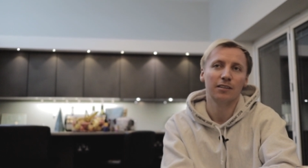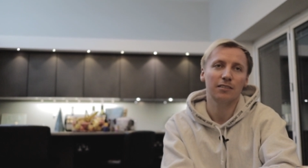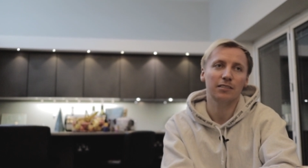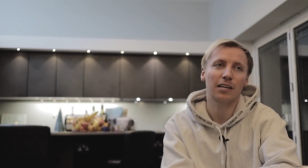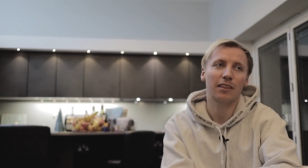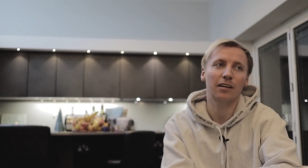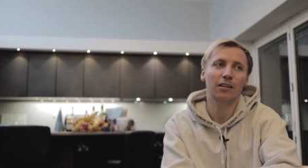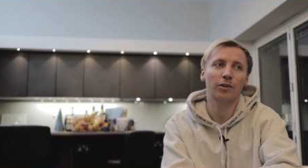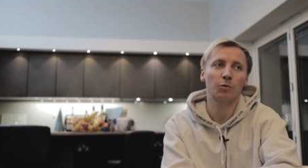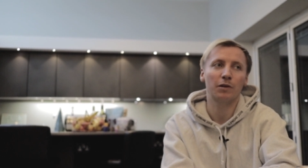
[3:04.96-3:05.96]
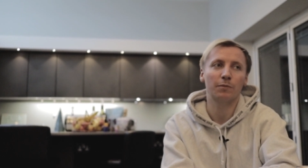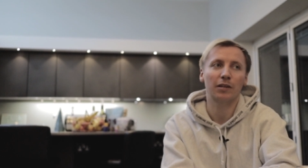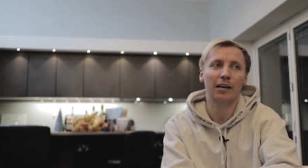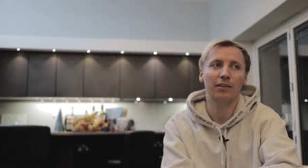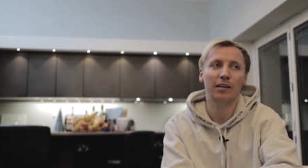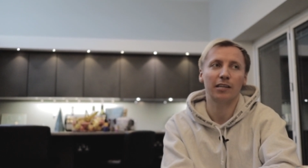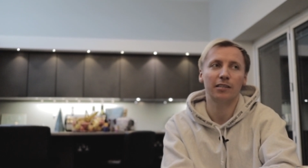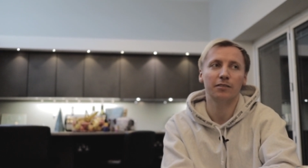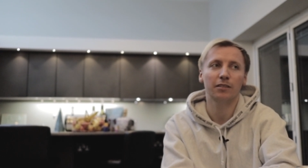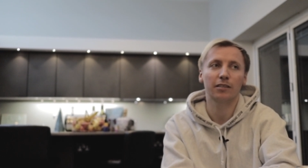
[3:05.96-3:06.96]
because I think a lot of people have that
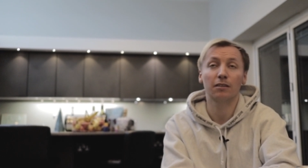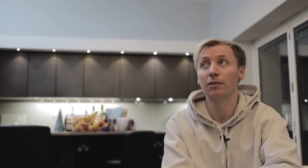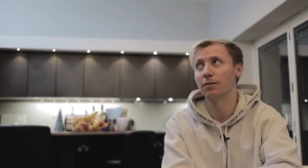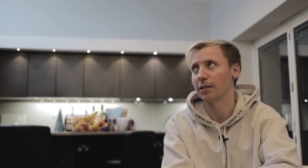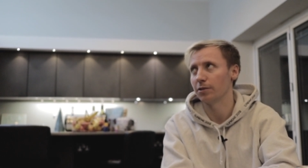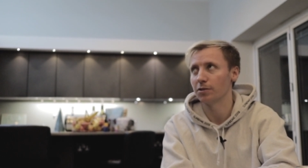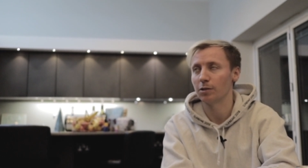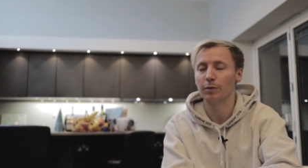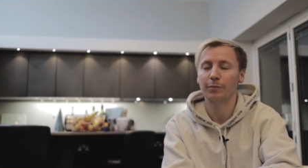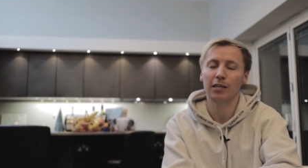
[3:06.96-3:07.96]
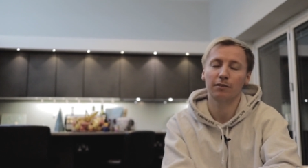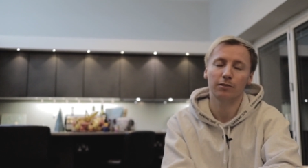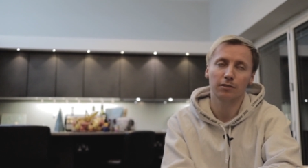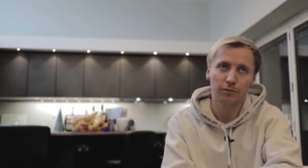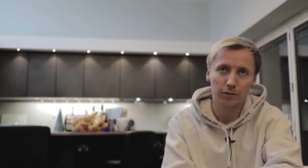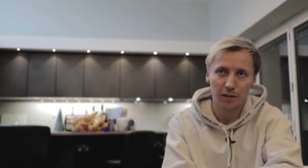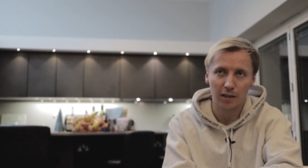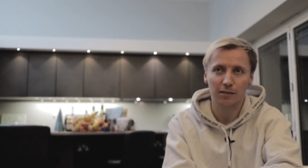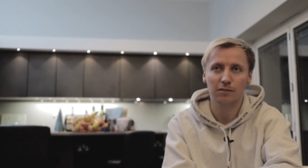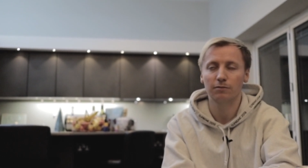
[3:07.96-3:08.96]
ego, like, oh, I used to be betting for
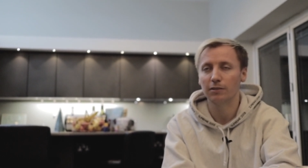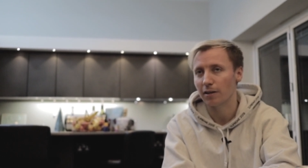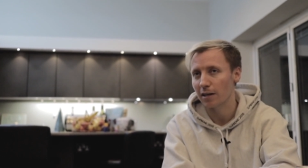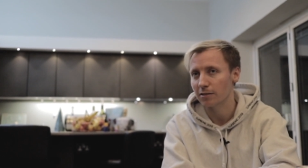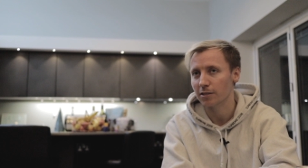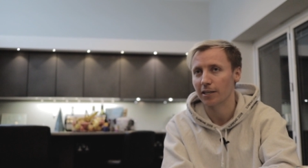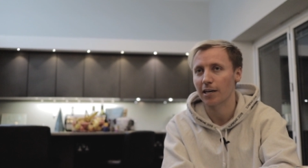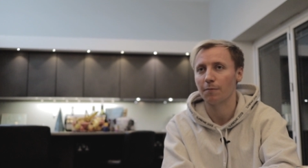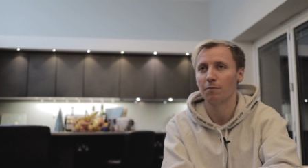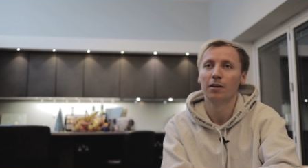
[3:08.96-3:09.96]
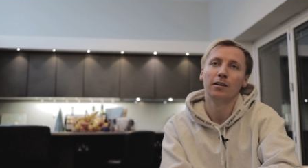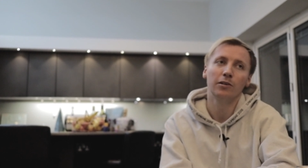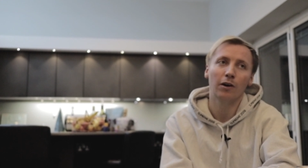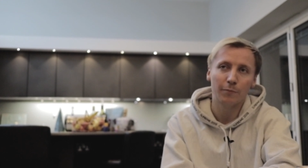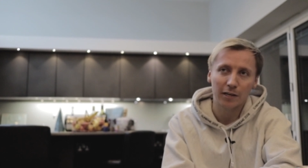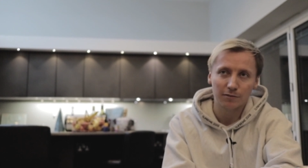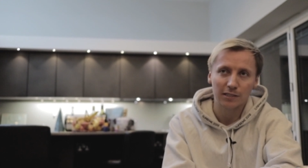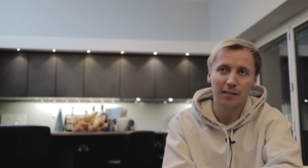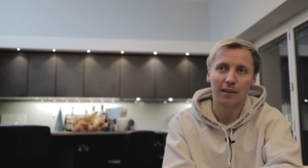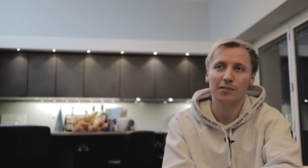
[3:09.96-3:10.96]
40,000, 50,000 a game, now I'm betting for
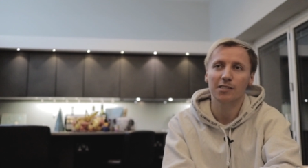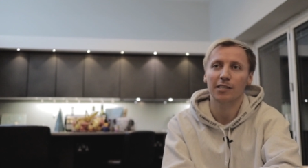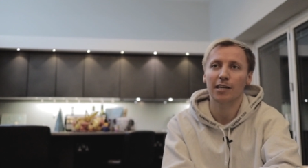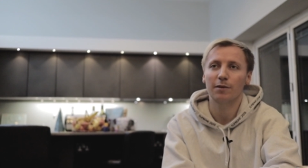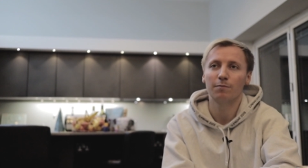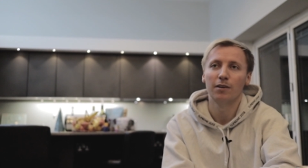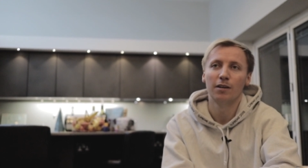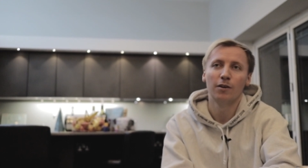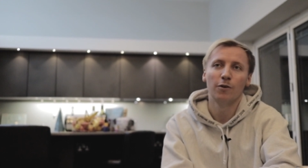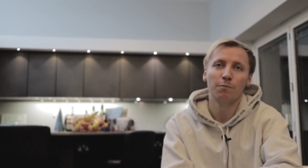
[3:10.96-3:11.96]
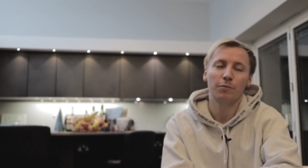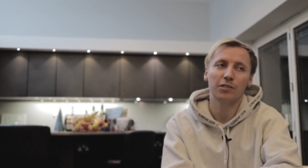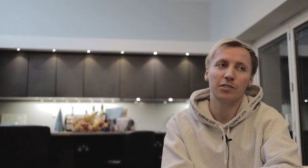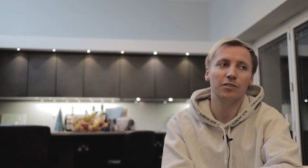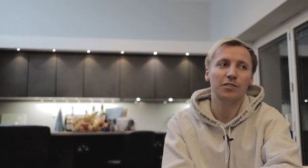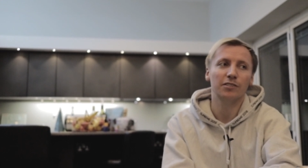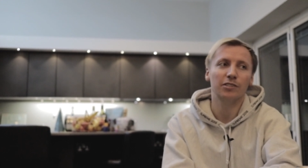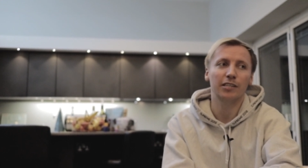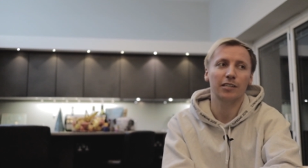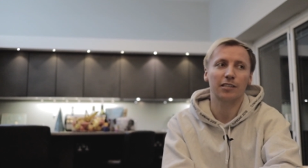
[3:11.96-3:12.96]
10,000 a game. But it's also
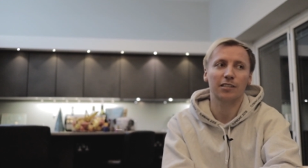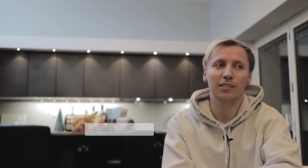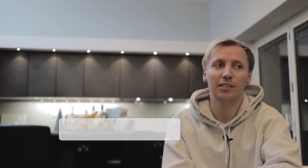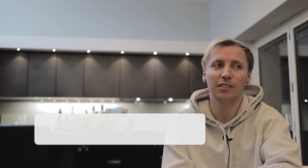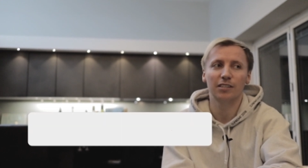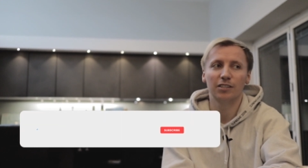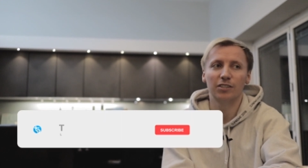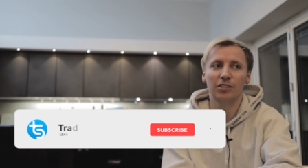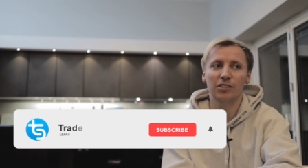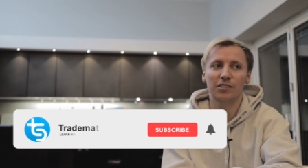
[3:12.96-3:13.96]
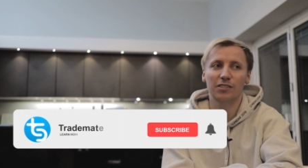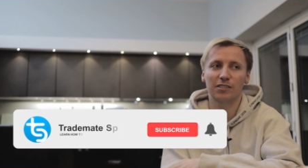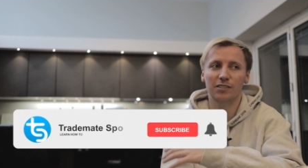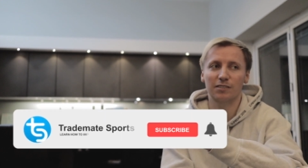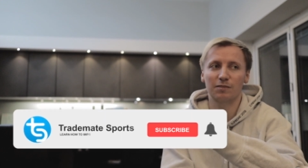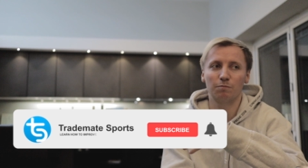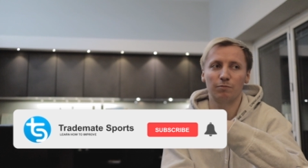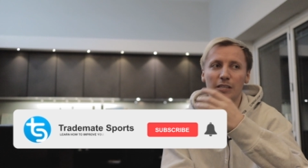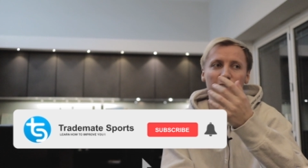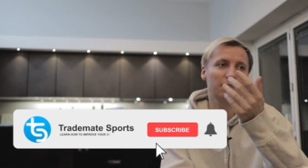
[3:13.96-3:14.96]
like just
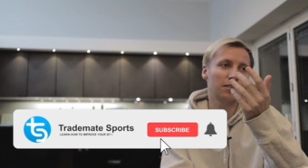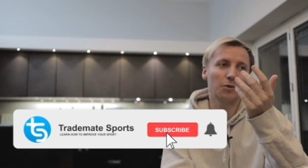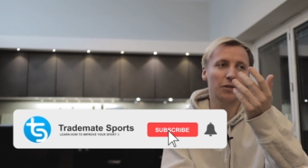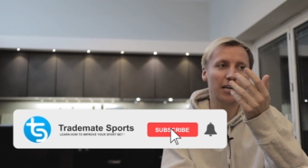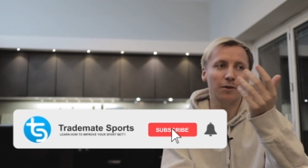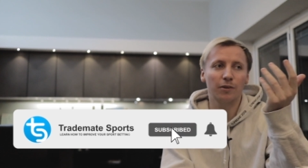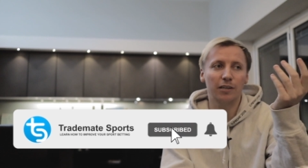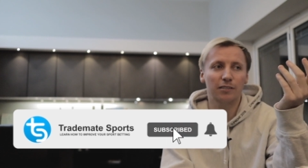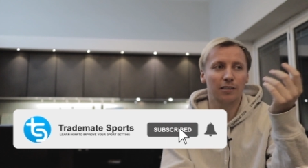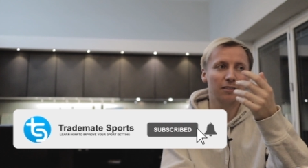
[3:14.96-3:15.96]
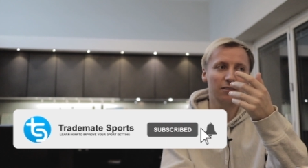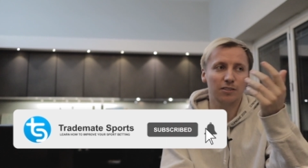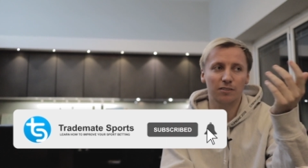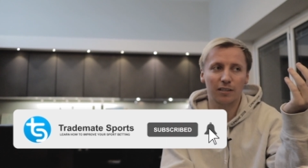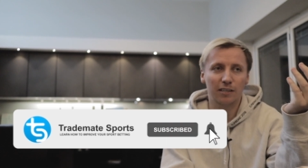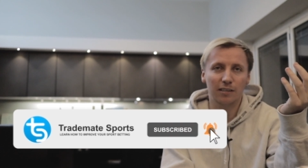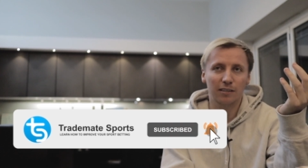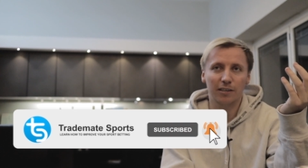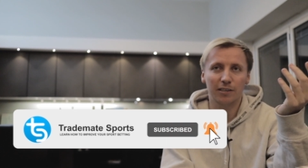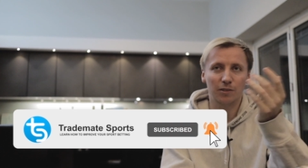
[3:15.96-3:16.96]
being okay with it and just
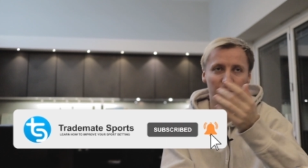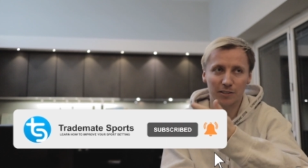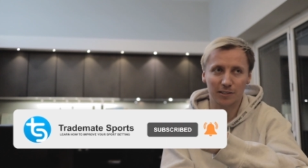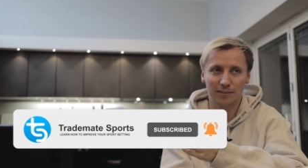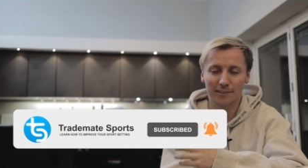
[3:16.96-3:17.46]
thinking, like, look,